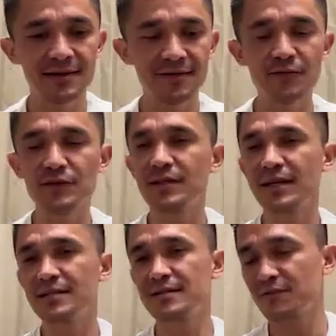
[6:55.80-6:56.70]
it was a
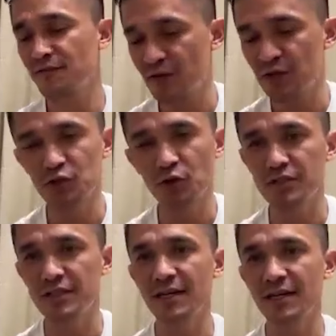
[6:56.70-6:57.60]
nice, very
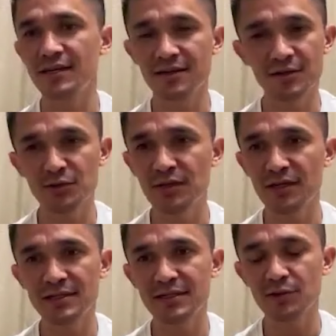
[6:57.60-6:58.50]
short chat. He understood
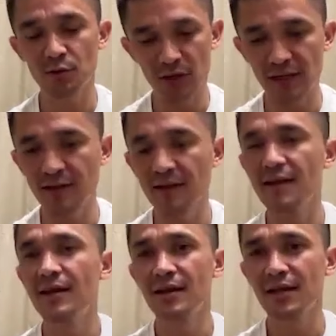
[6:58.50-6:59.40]
and he said, okay,
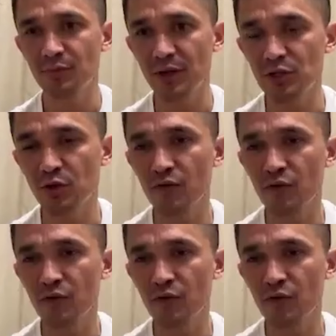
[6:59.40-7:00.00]
let's make sure